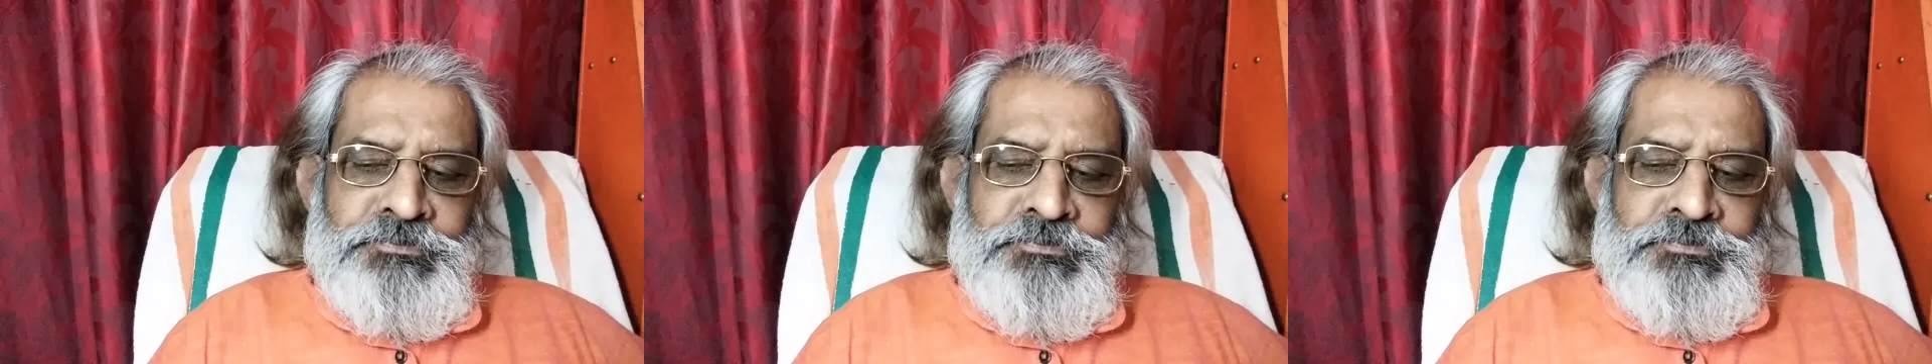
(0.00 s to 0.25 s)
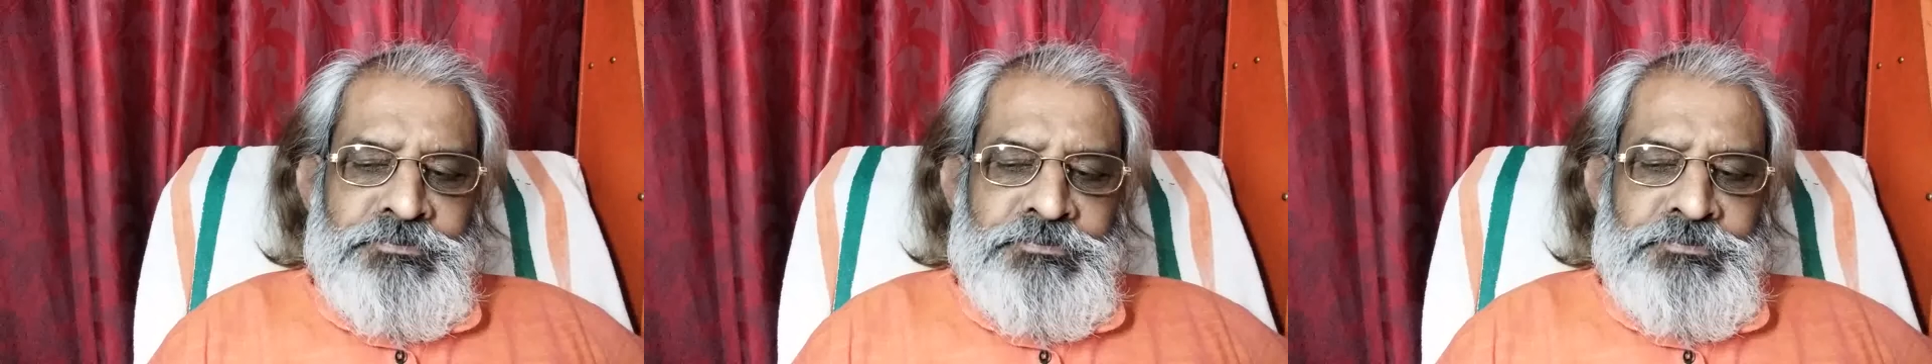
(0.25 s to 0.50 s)

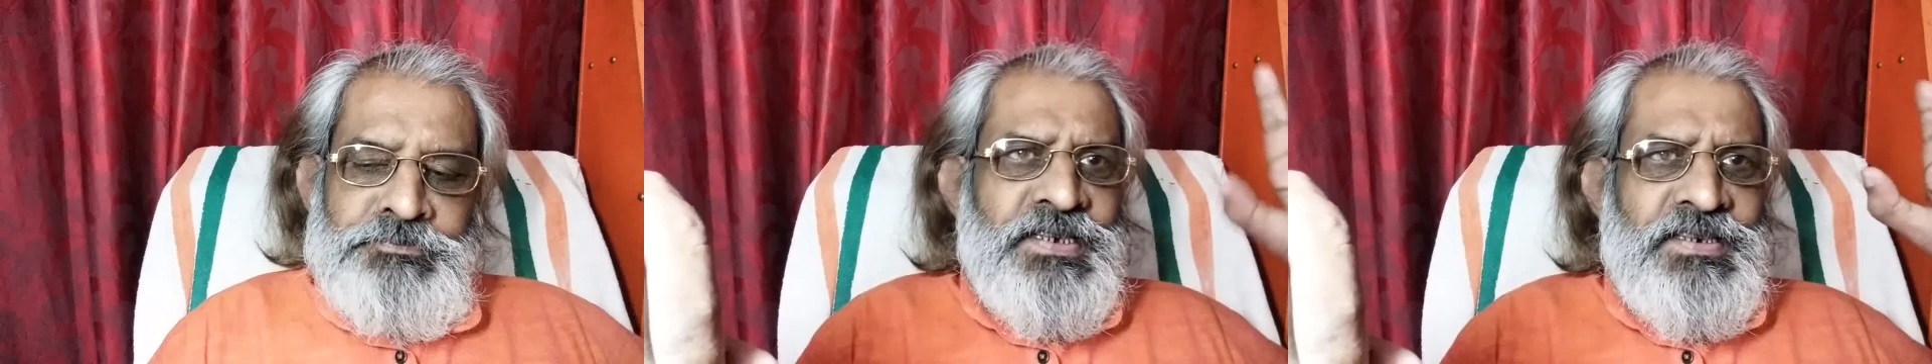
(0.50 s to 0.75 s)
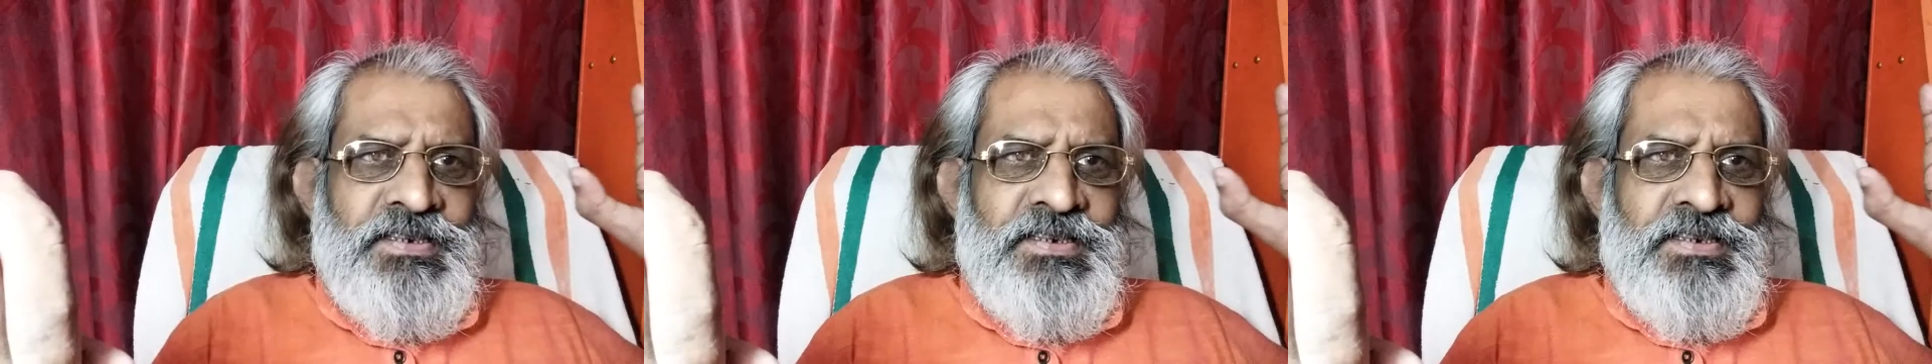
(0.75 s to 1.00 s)
We have
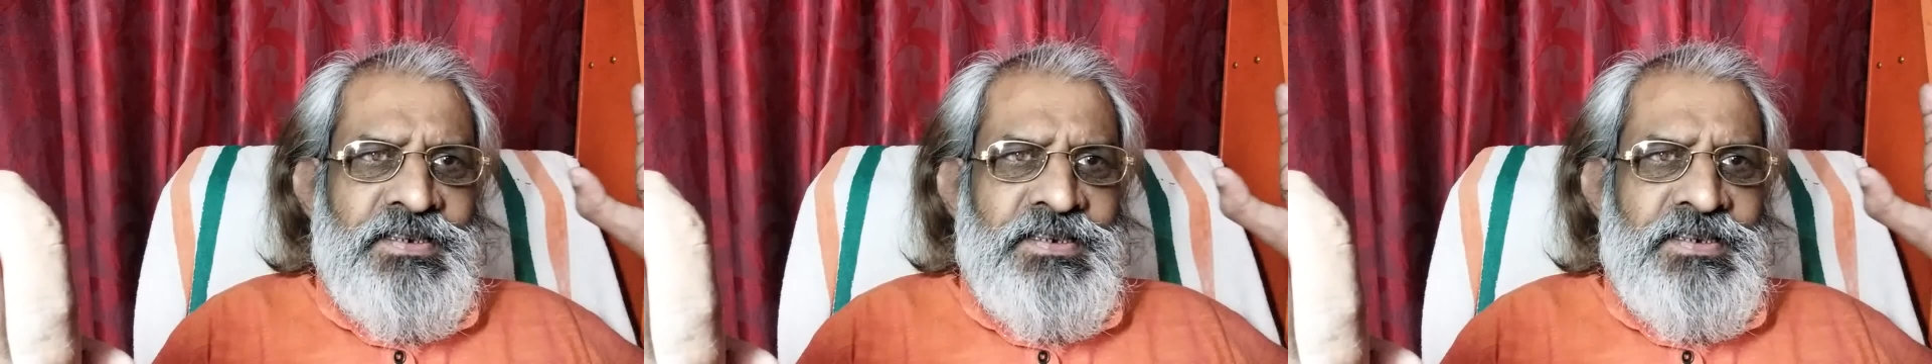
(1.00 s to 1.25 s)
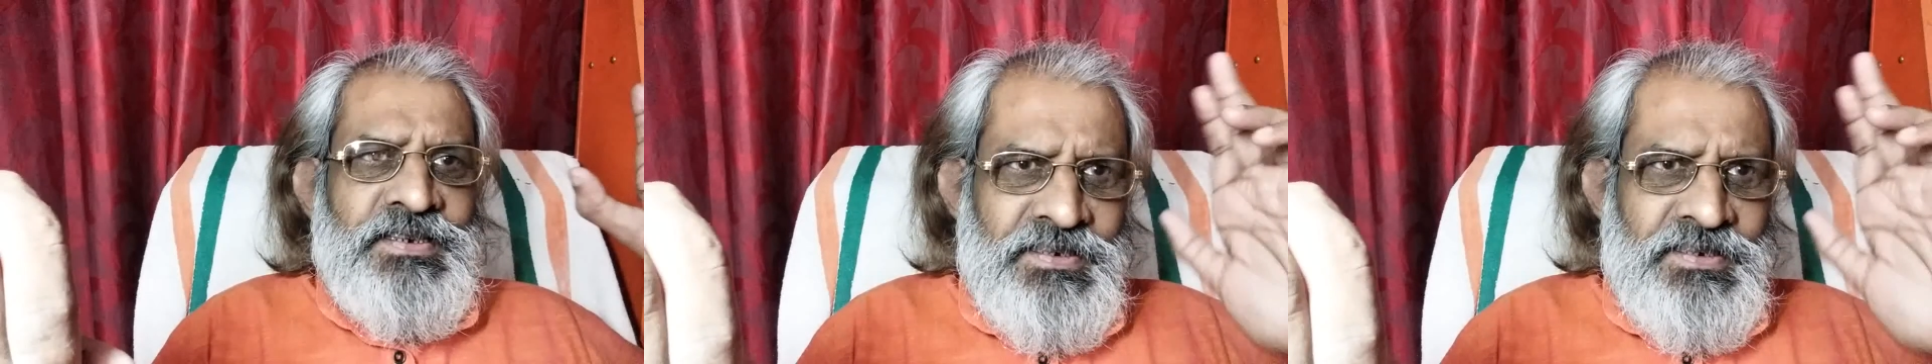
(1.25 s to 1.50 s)
said
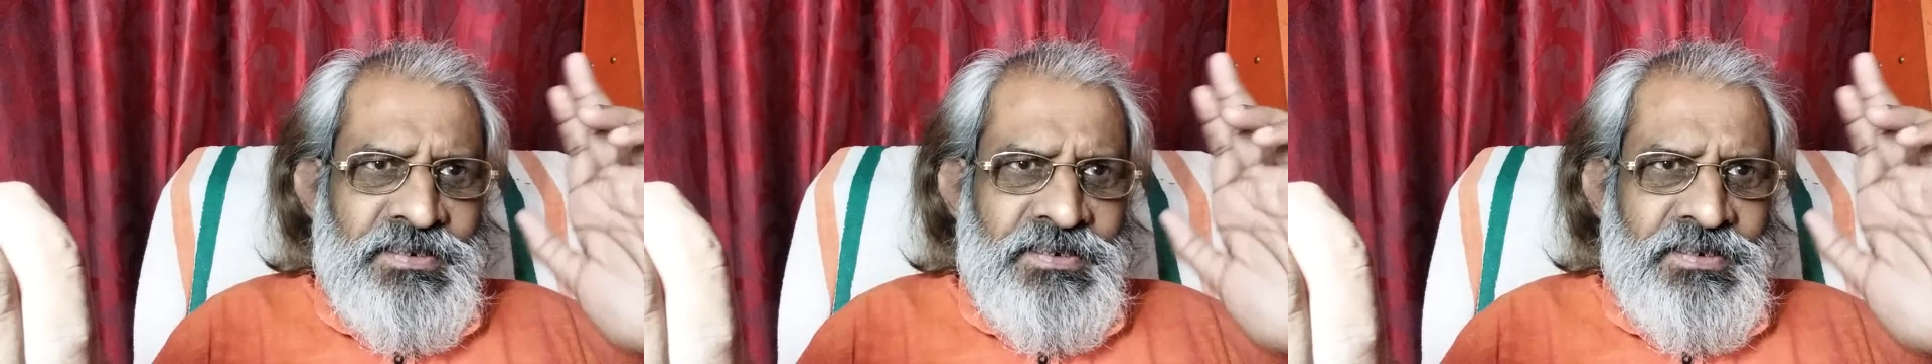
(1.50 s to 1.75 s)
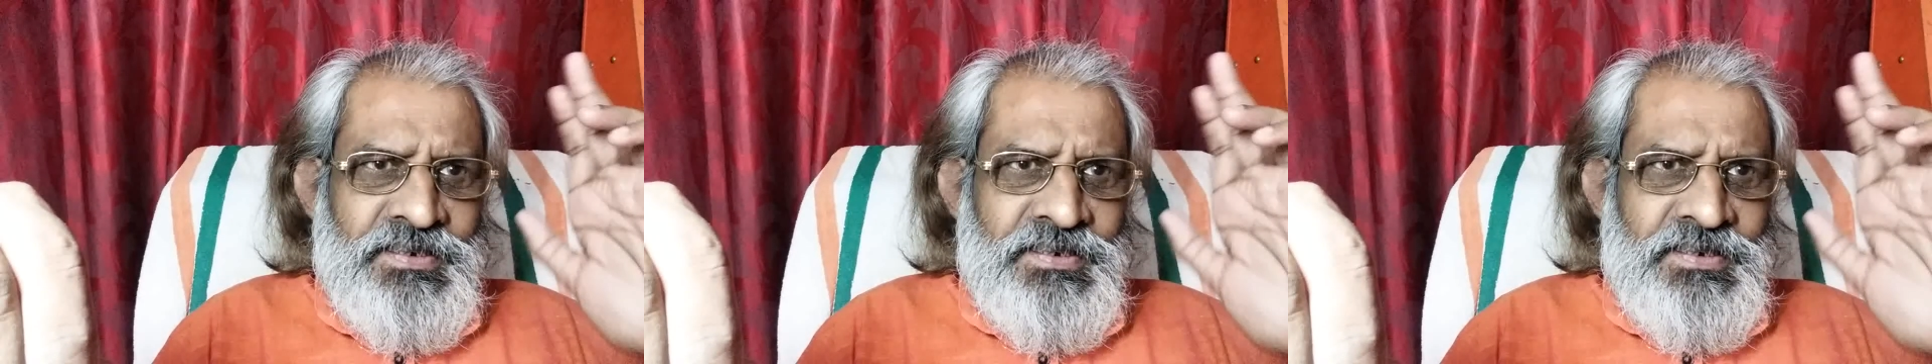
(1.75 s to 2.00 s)
nothing
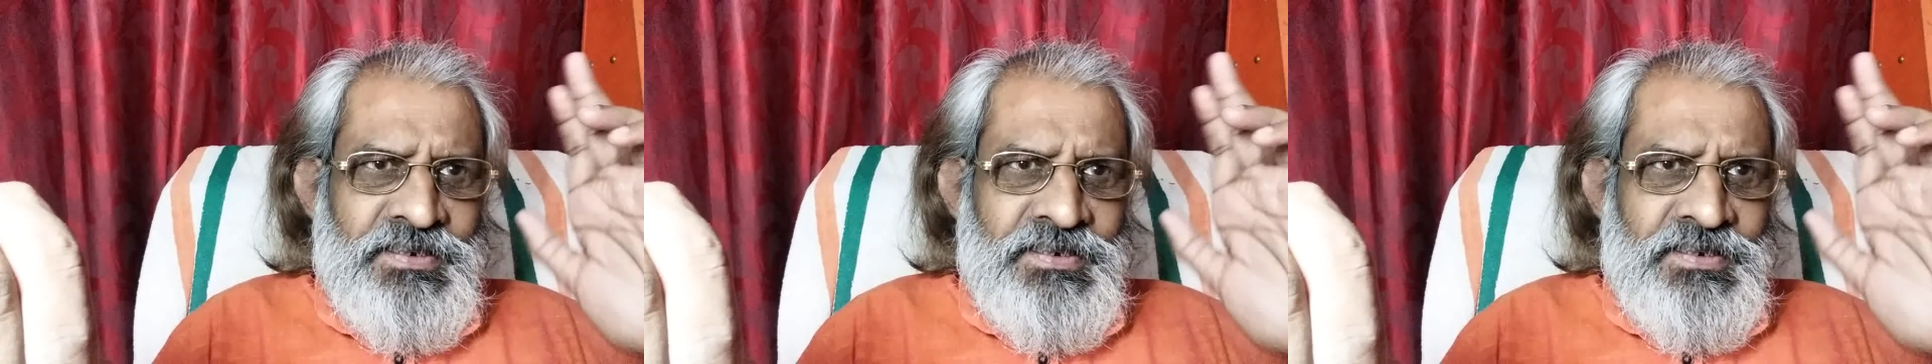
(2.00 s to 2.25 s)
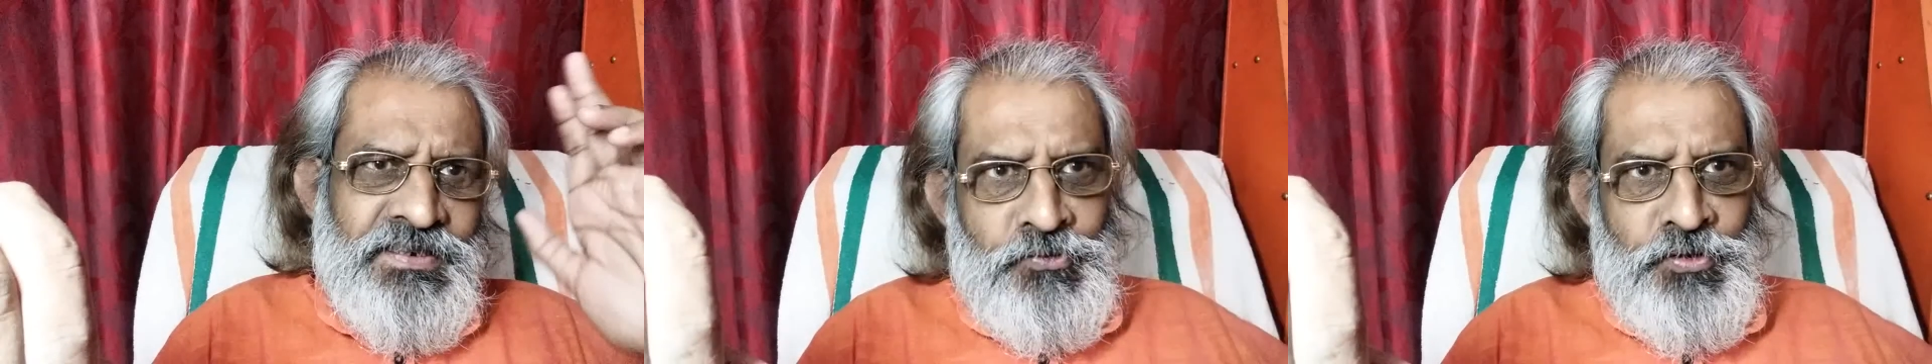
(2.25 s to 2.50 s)
about the
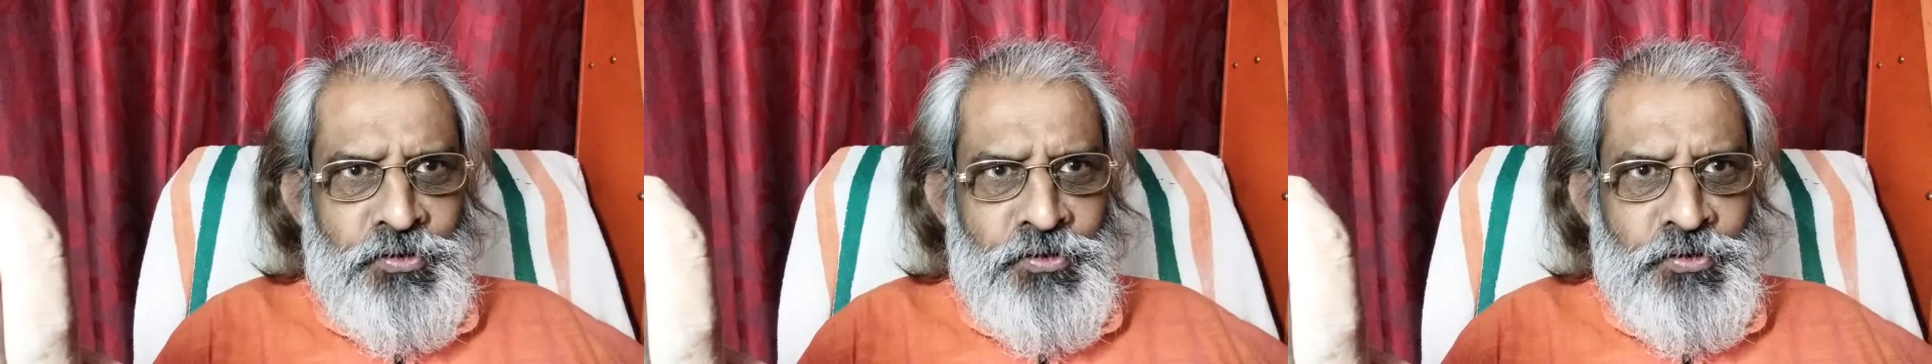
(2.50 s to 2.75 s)
surrounding